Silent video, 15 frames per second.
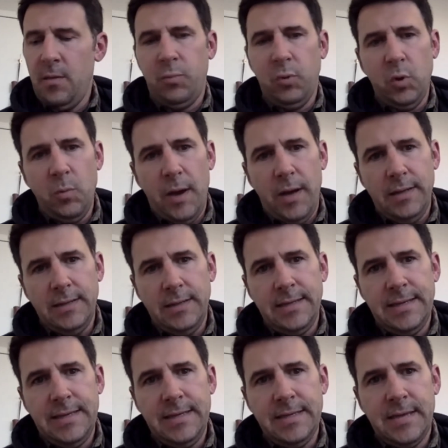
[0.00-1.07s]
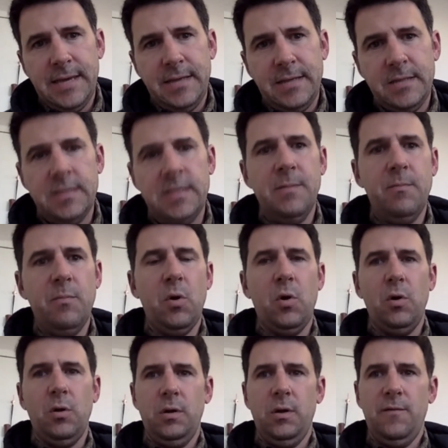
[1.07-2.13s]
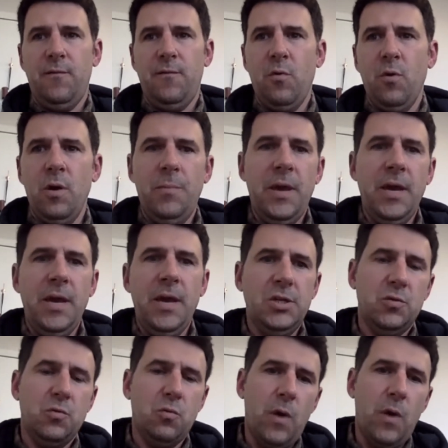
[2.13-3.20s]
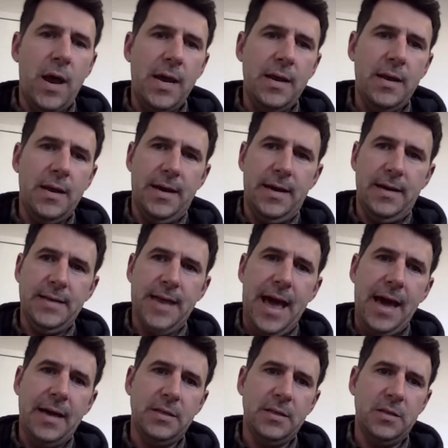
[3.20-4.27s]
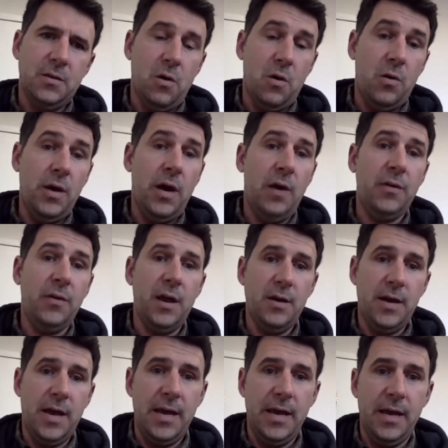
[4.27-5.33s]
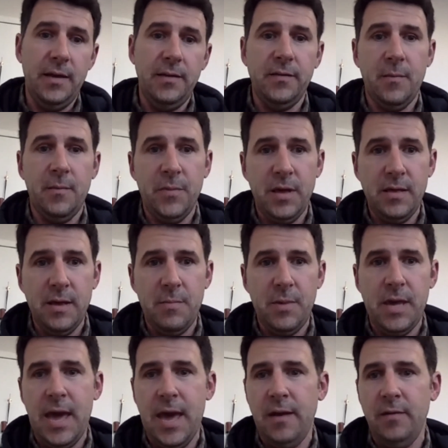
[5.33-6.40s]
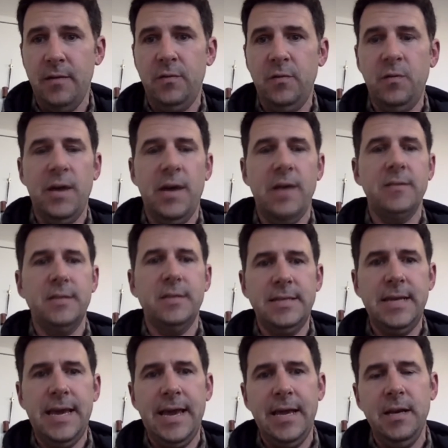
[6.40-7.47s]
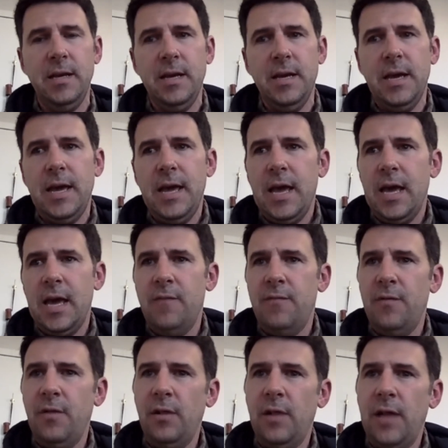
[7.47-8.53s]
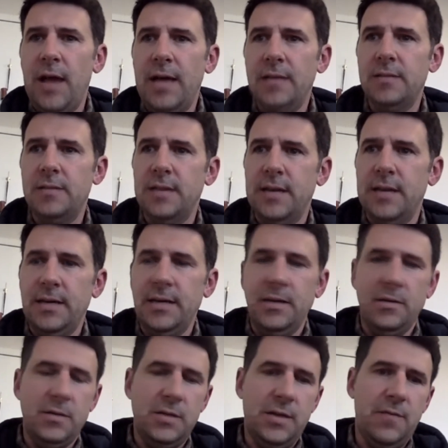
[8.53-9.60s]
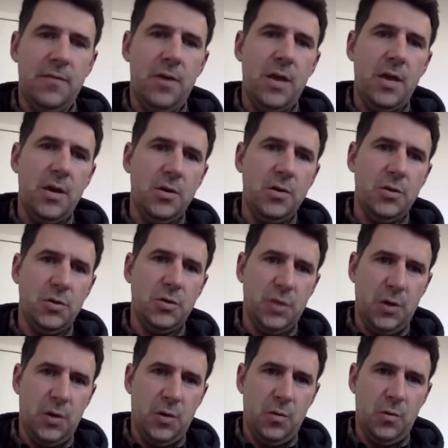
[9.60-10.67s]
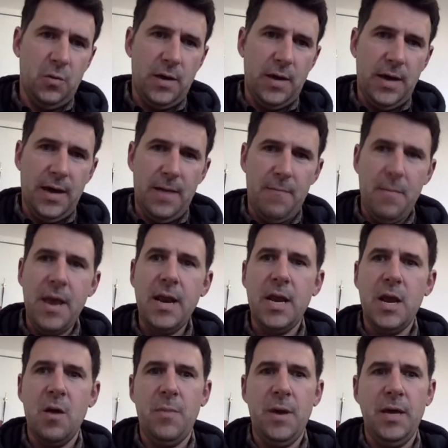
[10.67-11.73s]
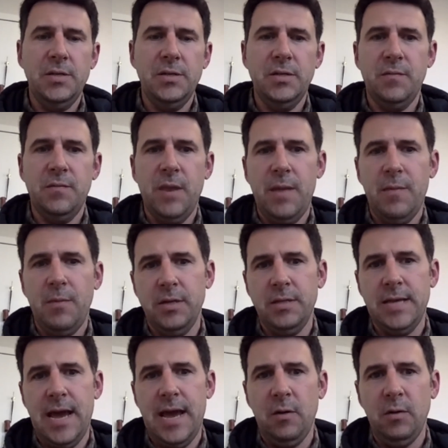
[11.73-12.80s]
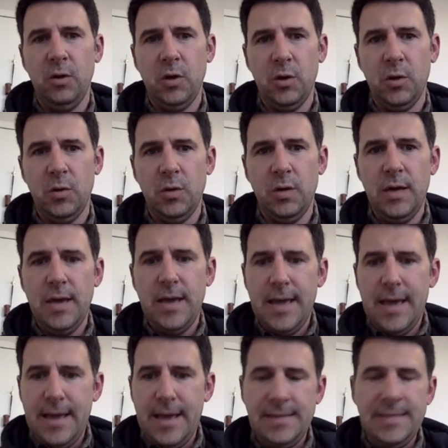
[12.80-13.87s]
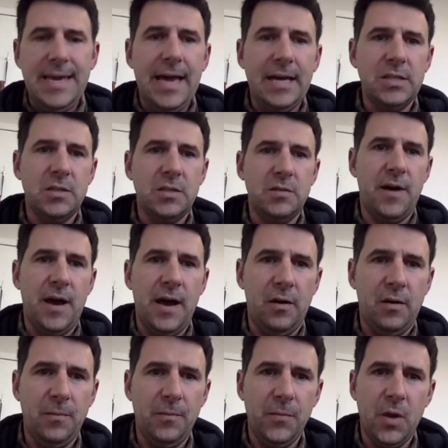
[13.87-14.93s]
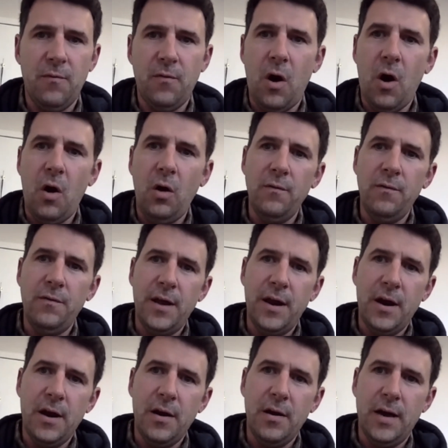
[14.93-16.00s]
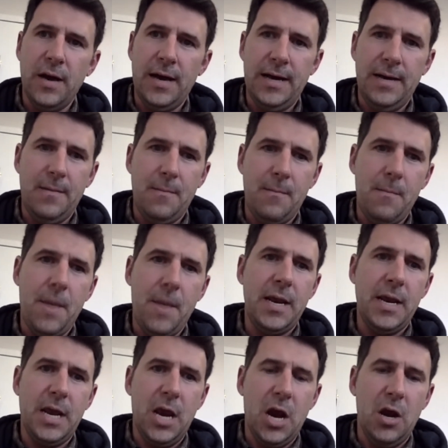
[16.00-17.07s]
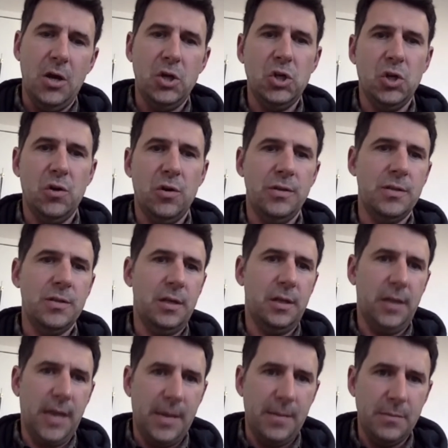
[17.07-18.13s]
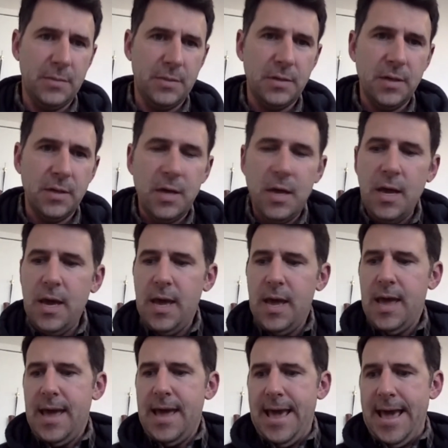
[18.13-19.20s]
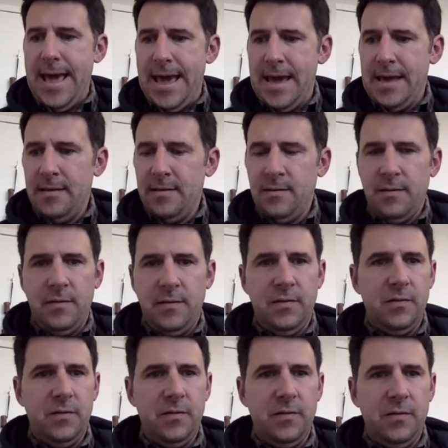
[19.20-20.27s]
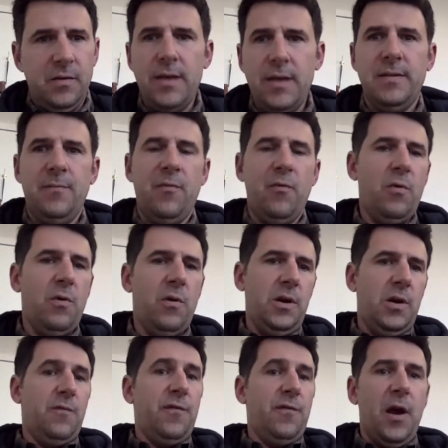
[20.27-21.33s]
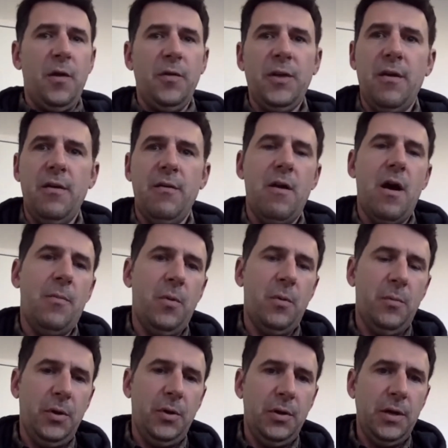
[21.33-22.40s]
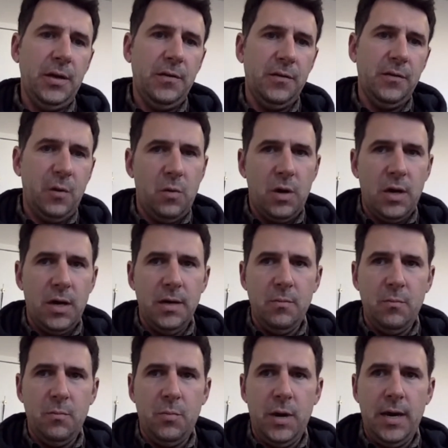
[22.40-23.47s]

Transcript: The BlueButton is a symbol for a patient's right to access their own healthcare data. It's something that began in 2010. And for the last 7 or 8 years or so, Medicare patients have been able to download a text file of all of their Medicare insurance claims. Mm-hmm. And this is a great step forward, for healthcare interoperability and so on.